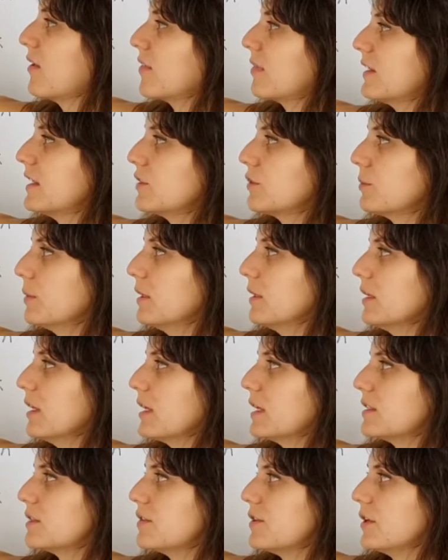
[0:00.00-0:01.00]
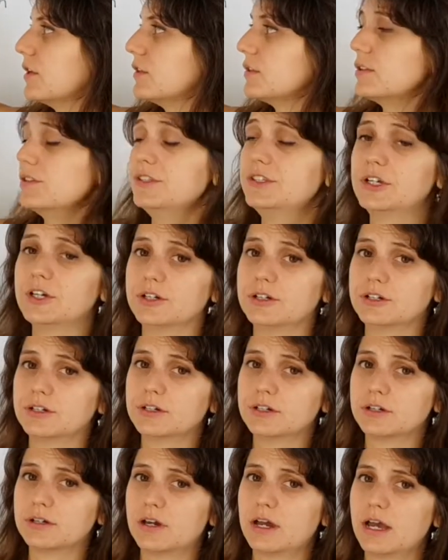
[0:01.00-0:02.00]
This one is the d,
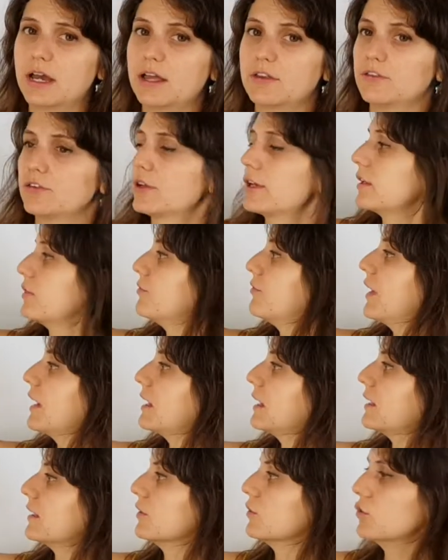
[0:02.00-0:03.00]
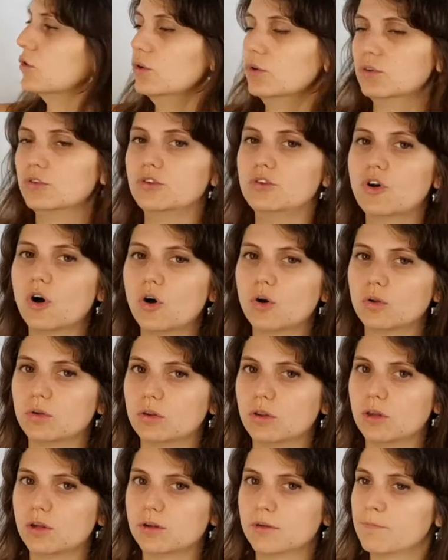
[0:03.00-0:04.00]
as you can find it in doll,